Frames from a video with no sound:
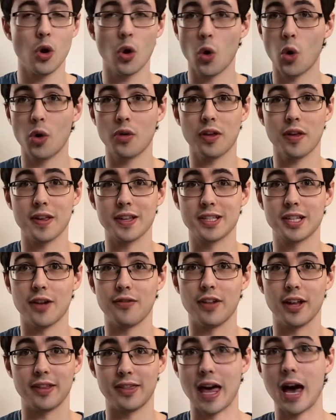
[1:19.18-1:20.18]
all the other stuff
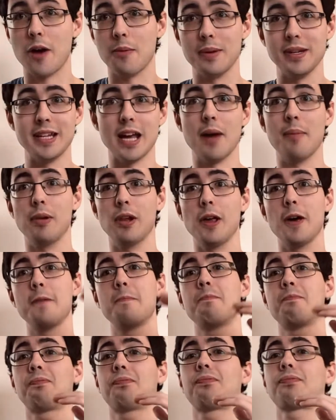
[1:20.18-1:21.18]
like that will be down below.
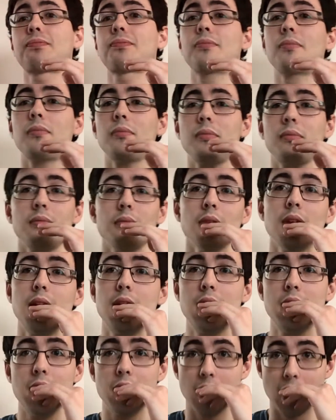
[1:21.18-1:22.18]

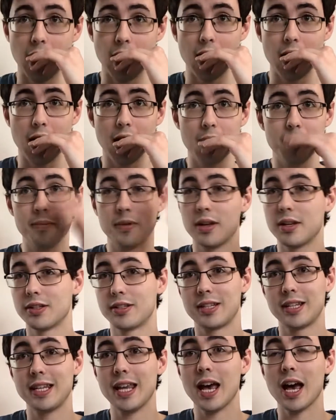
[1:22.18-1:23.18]

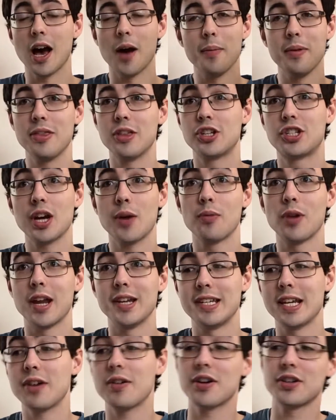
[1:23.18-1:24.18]
So yeah, I mean, the general
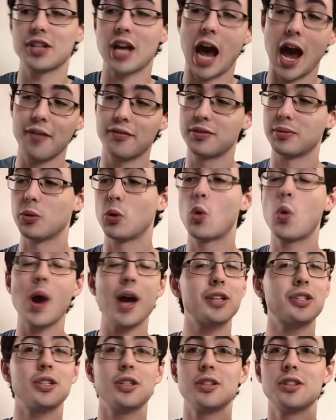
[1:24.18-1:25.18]
idea is I have some
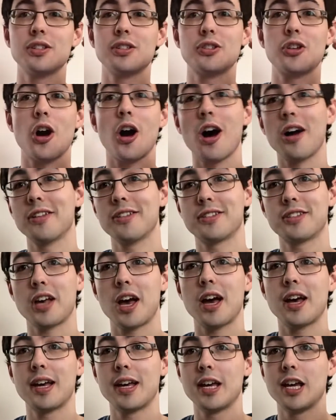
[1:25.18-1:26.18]
questions to
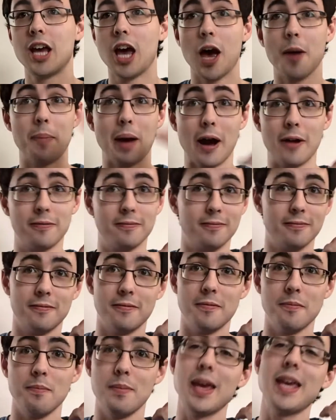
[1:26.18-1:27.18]
answer about
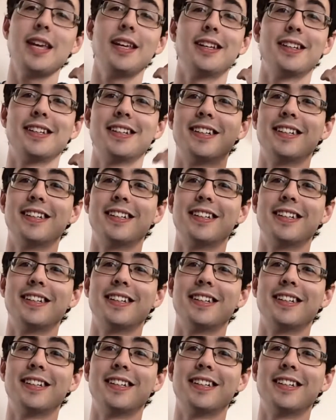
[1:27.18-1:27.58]
me,